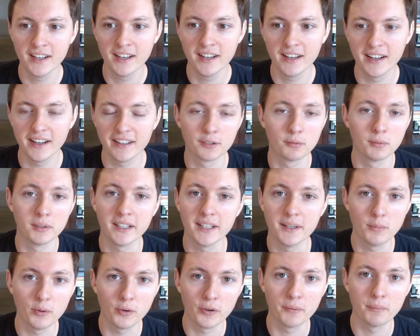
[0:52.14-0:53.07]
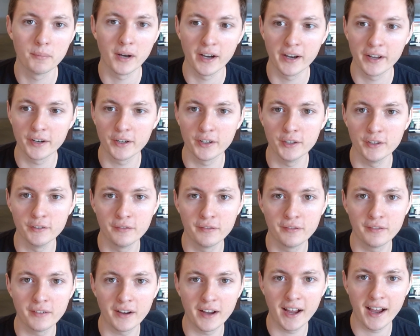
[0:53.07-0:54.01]
It's a really important part
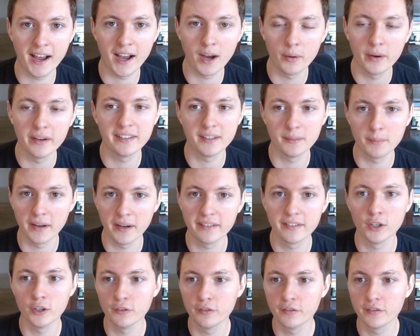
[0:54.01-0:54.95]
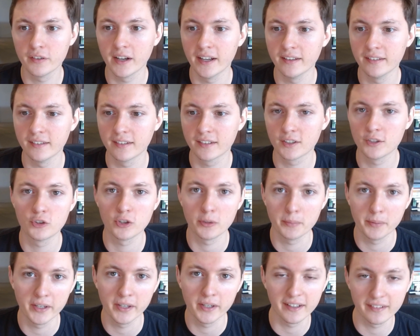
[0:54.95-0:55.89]
of how I see myself as
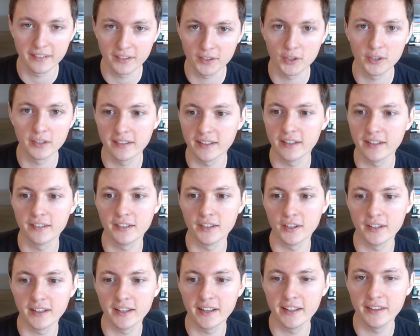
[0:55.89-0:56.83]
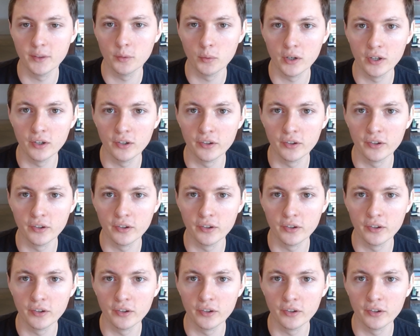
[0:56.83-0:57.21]
contributing as a good citizen in the world.